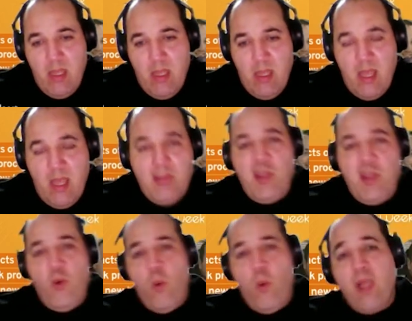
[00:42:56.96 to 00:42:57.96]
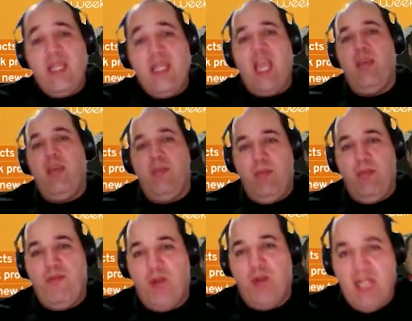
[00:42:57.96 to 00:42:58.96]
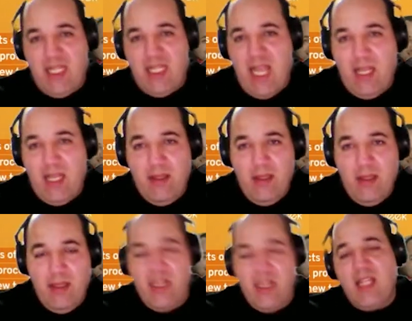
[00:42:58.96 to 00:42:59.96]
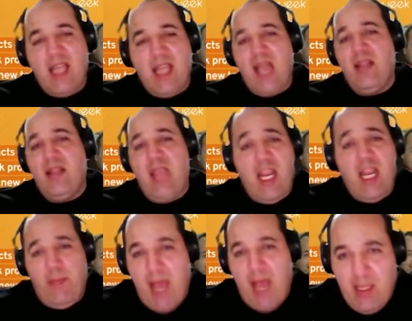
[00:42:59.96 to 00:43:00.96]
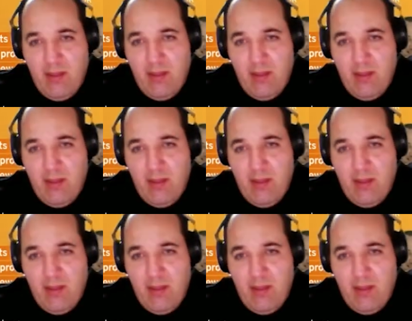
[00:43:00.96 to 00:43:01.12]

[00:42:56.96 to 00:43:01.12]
until 1 day before the attack didn't have any impact.